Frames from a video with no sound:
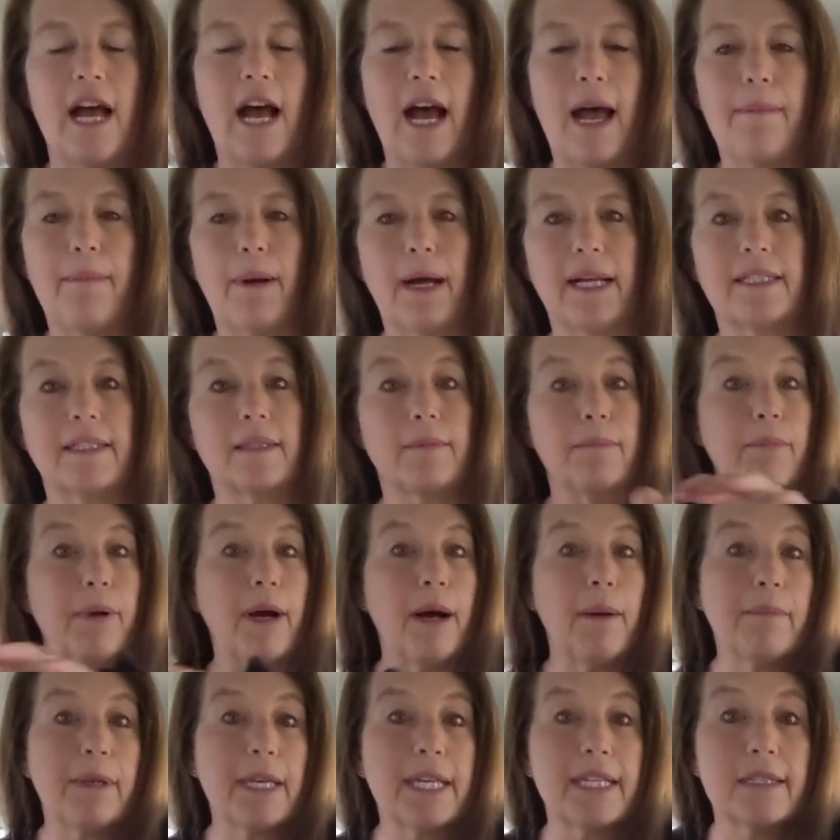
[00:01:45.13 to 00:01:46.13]
I bought some
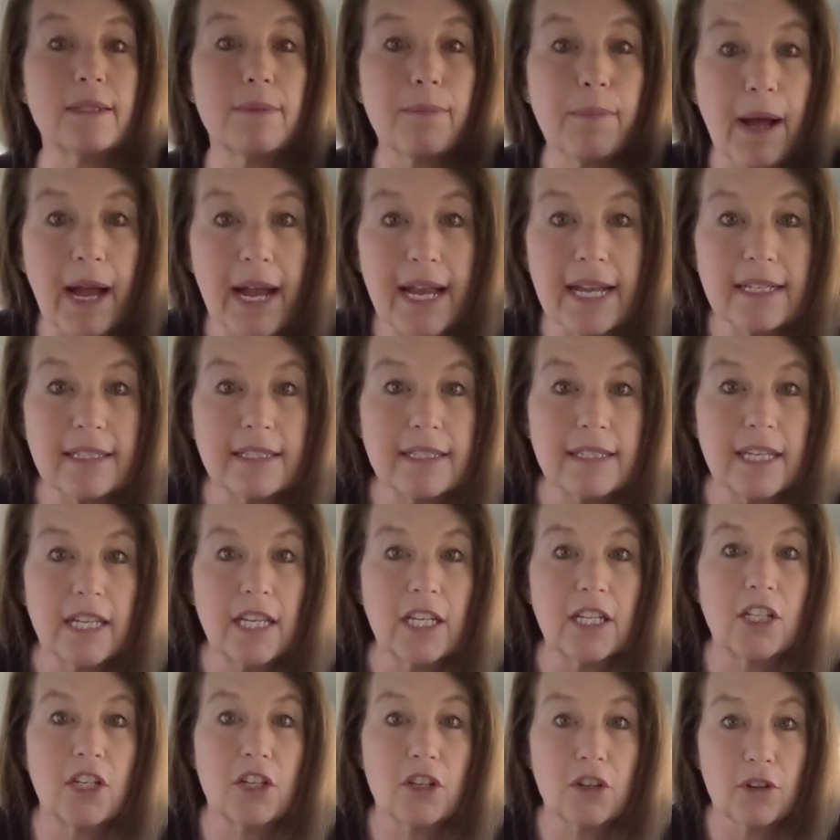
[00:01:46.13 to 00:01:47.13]
pumpkin spice
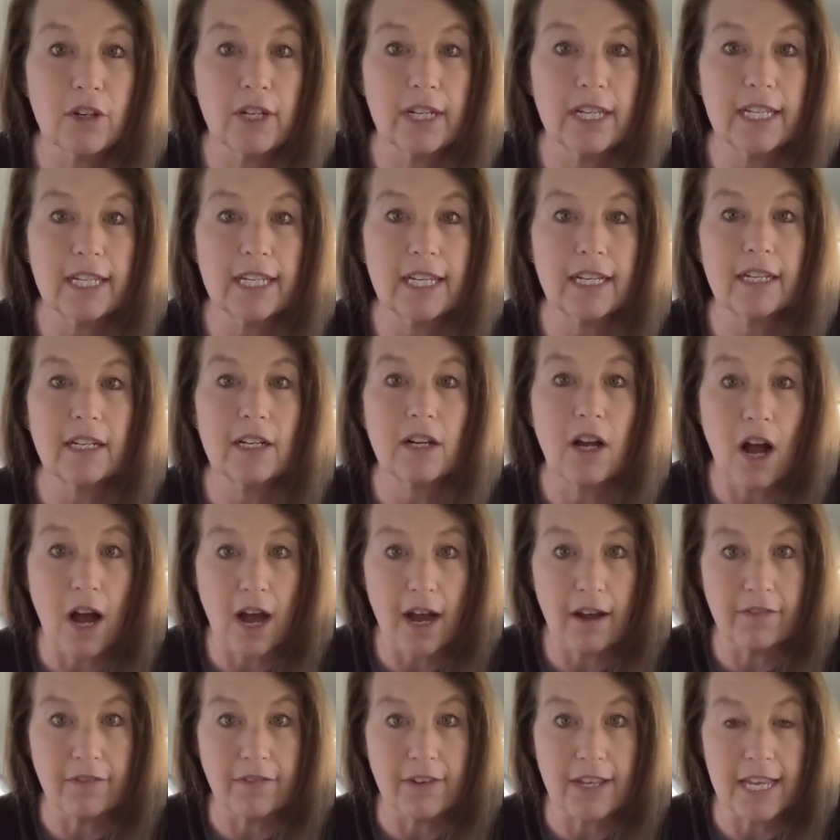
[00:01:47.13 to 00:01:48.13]
Keurig
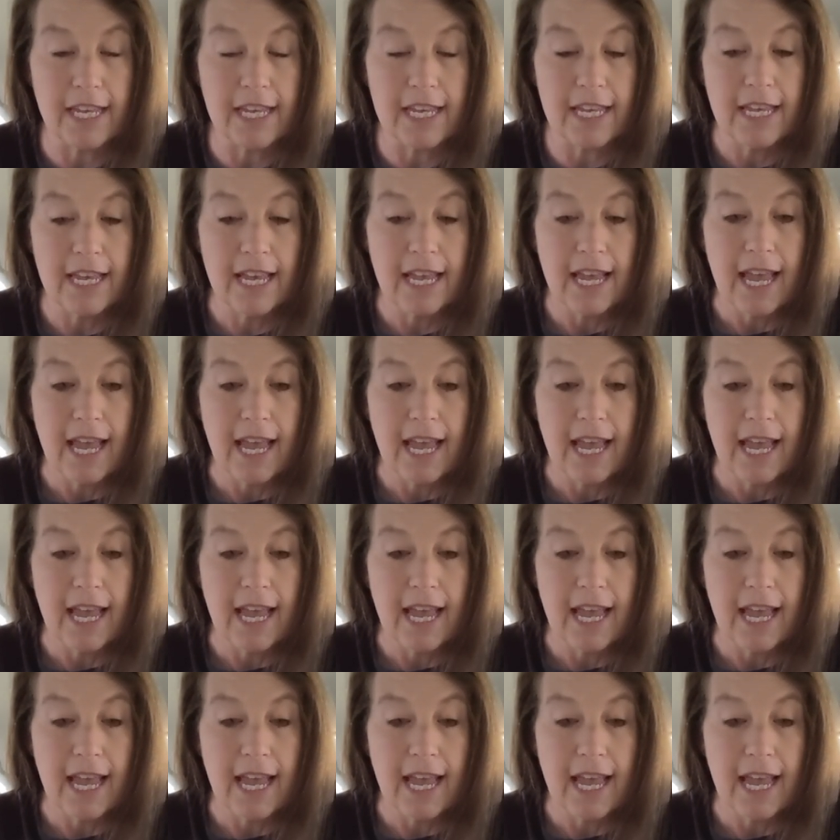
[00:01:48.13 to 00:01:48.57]
coffee